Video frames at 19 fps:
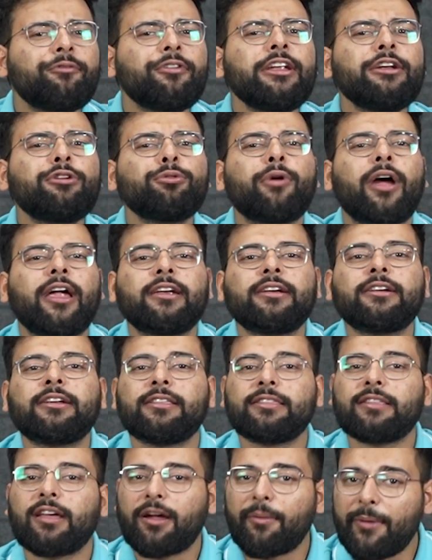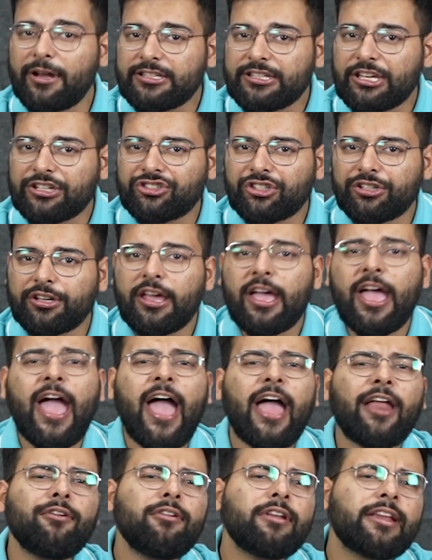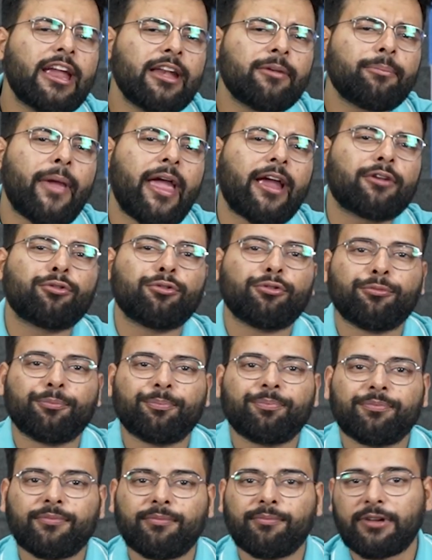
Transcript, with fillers: free to add it in the comment section and we will get back to you.